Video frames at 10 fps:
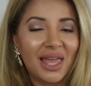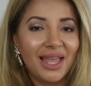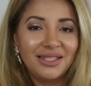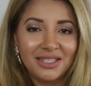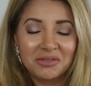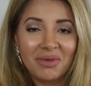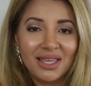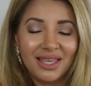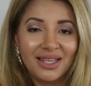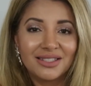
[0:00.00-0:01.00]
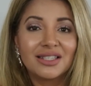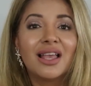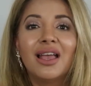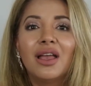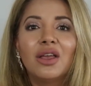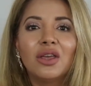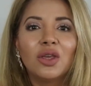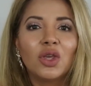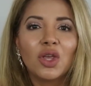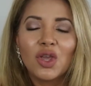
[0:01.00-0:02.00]
I teach my kids
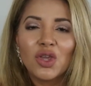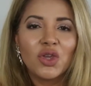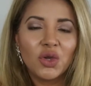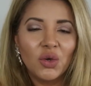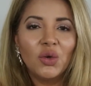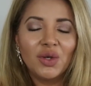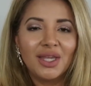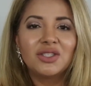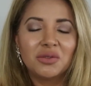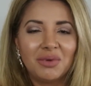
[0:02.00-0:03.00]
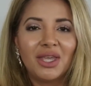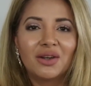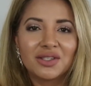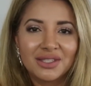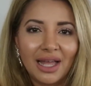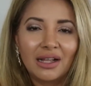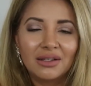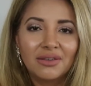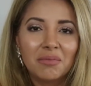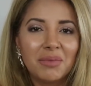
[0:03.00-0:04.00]
you need to be
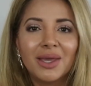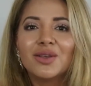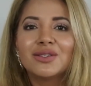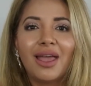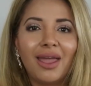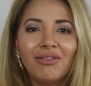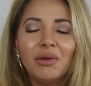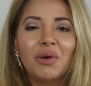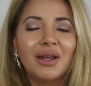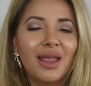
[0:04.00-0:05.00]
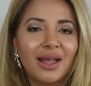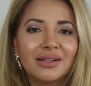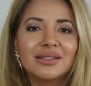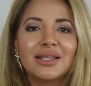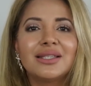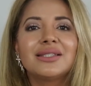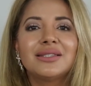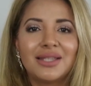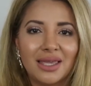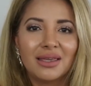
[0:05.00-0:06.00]
yourself because everyone else is
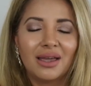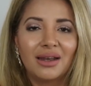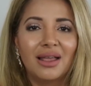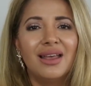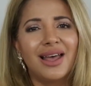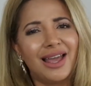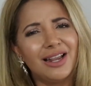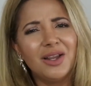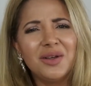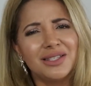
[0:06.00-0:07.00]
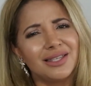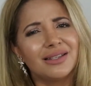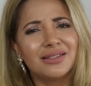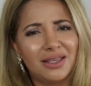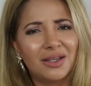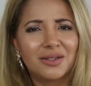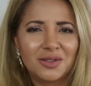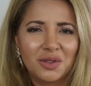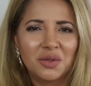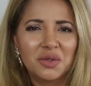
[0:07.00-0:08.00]
taken. I know it takes
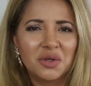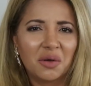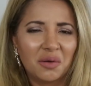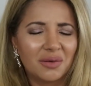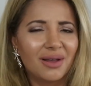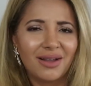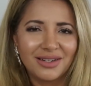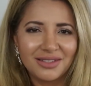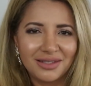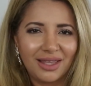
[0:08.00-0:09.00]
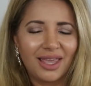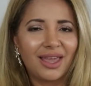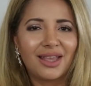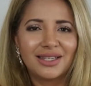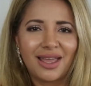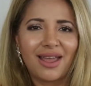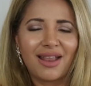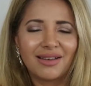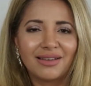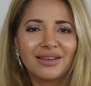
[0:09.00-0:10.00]
years to understand
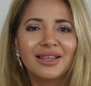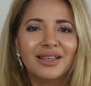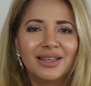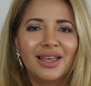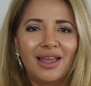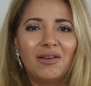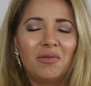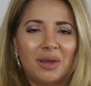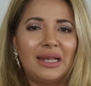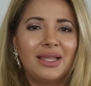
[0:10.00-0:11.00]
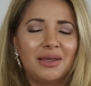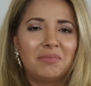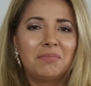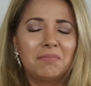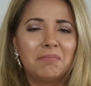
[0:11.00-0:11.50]
and and really